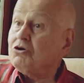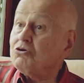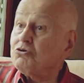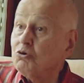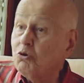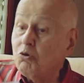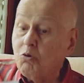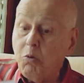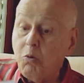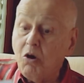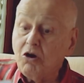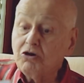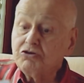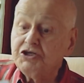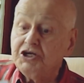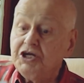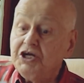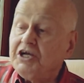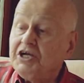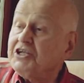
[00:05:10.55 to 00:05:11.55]
To
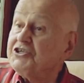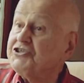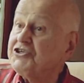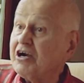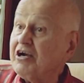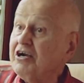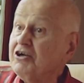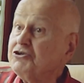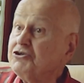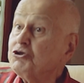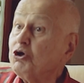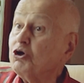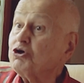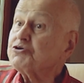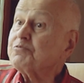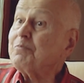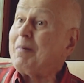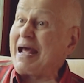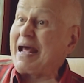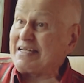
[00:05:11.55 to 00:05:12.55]
quote General
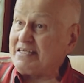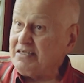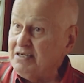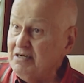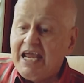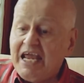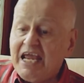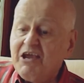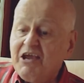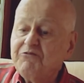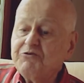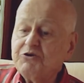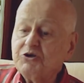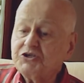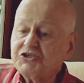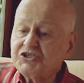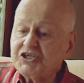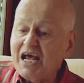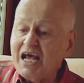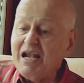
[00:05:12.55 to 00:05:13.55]
George Patton, if
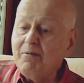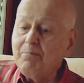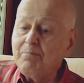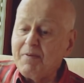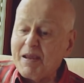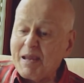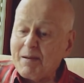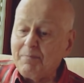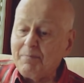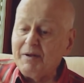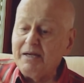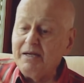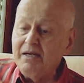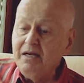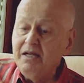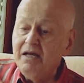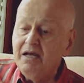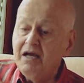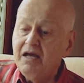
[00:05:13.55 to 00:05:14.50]
you tell people